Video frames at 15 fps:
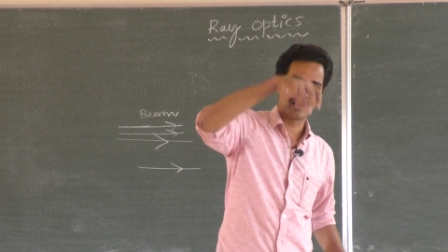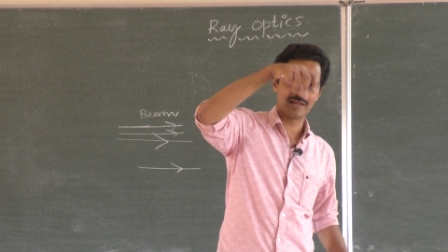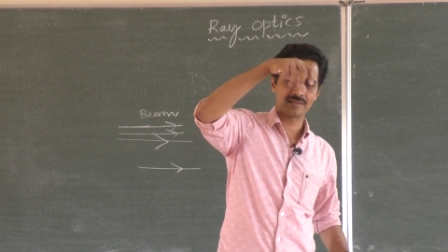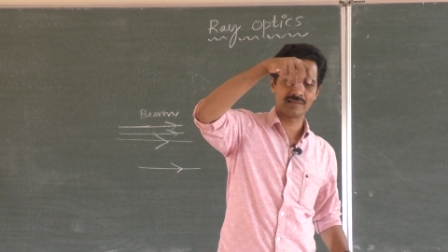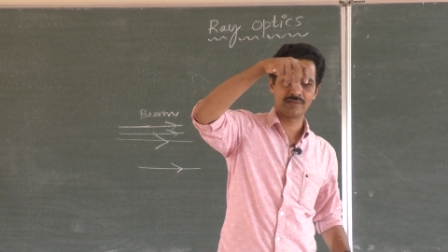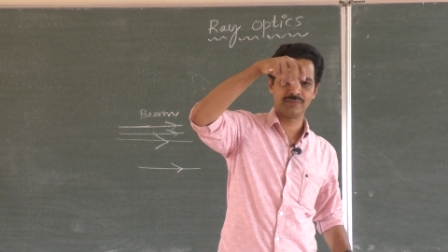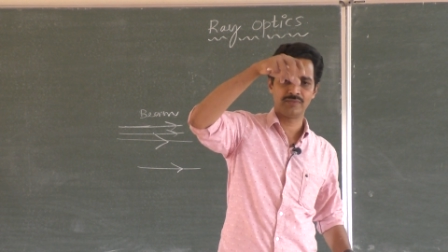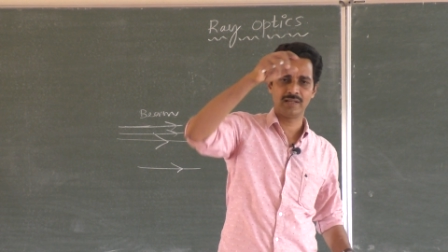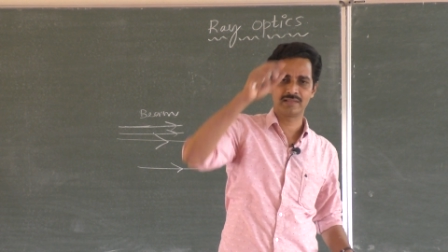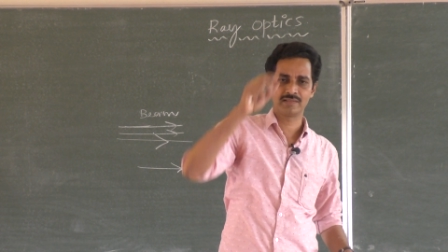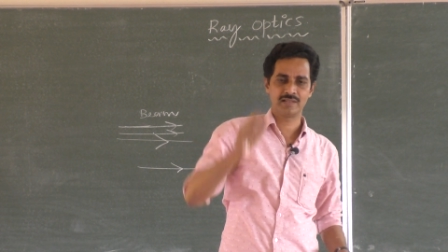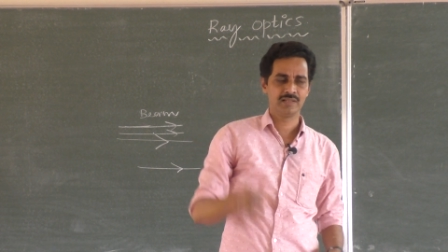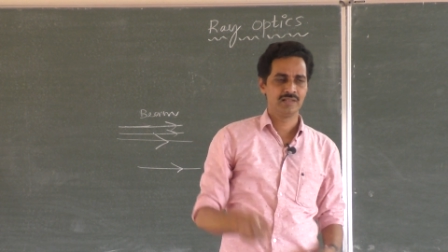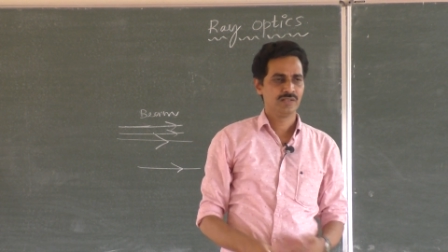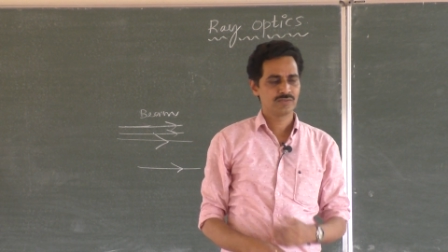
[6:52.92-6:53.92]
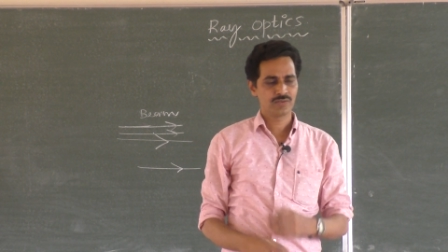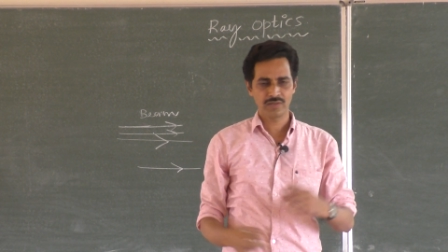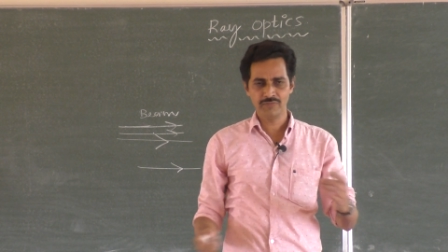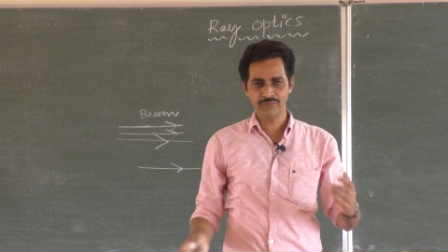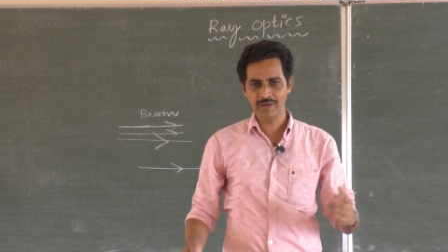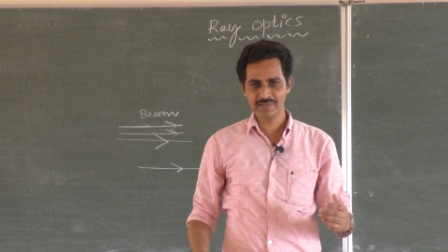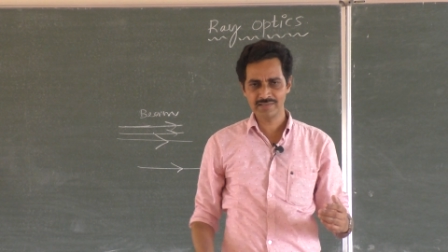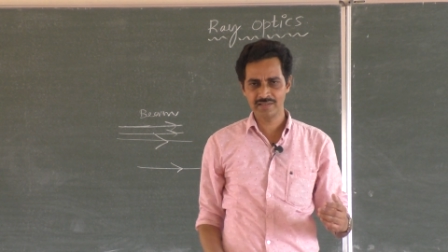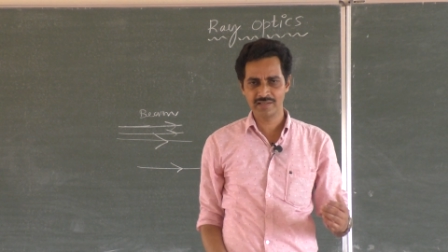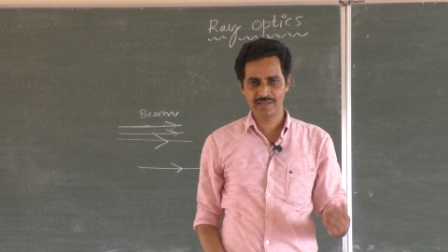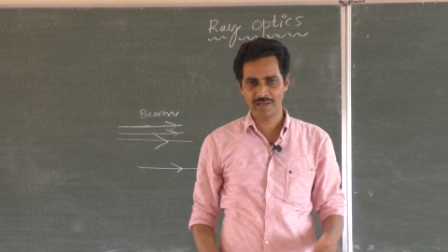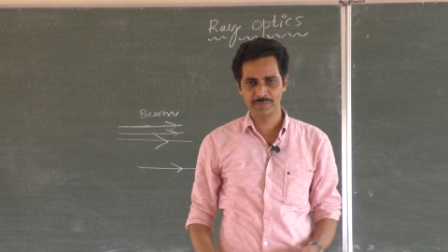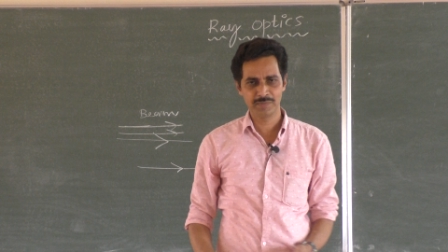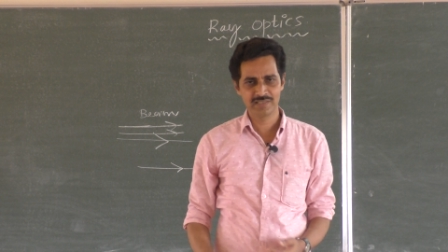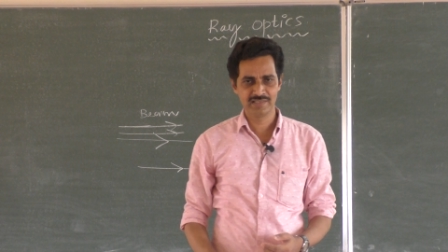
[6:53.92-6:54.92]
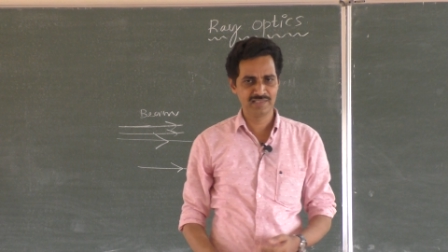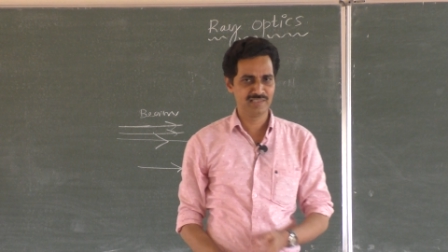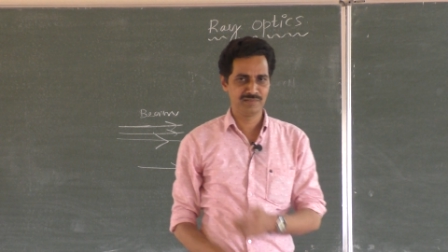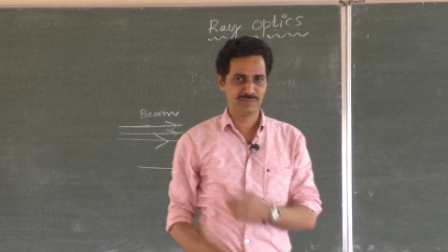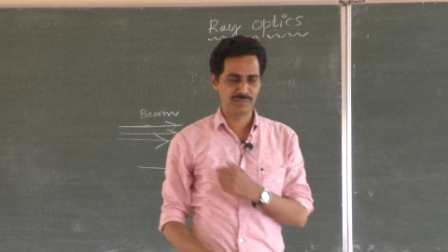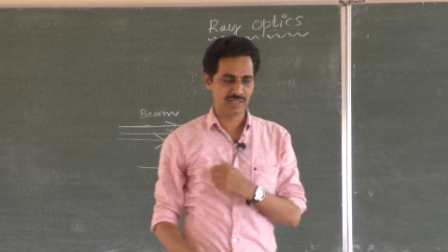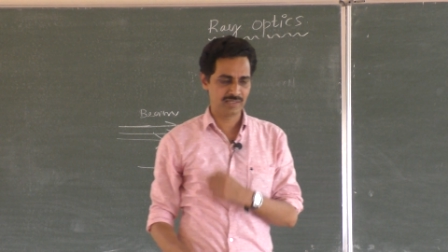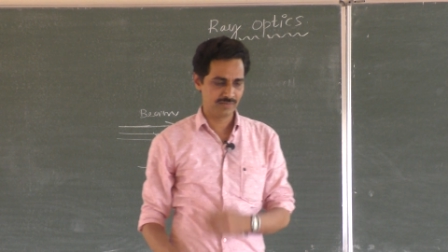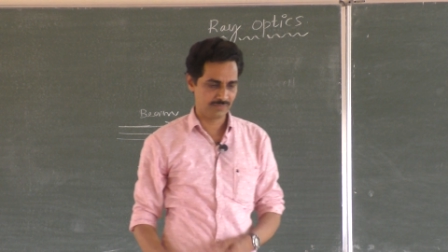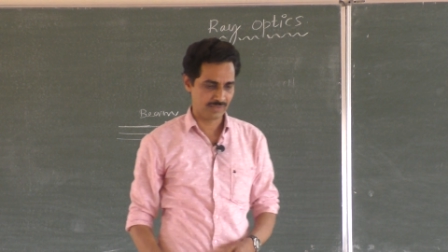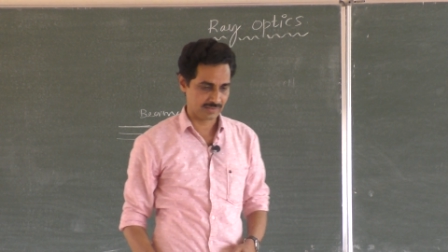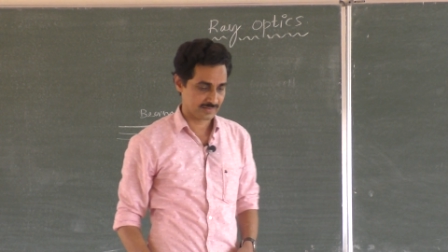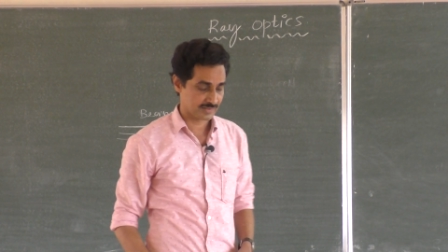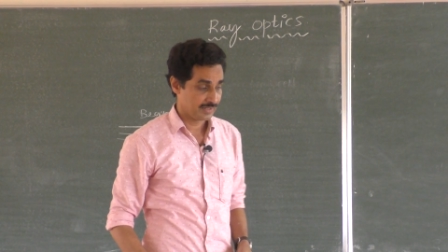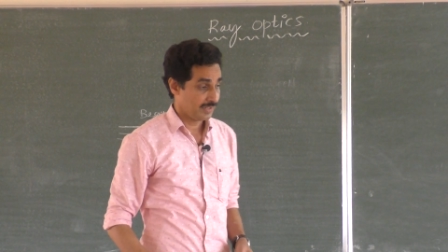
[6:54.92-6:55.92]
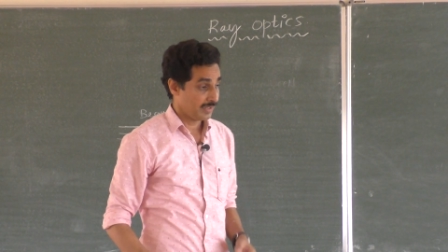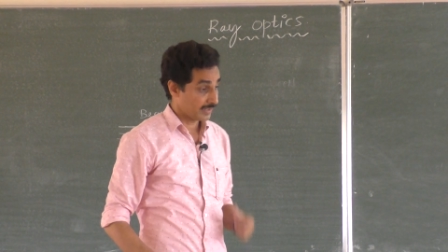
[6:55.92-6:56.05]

gets reflected. So reflection can be seen in many ways.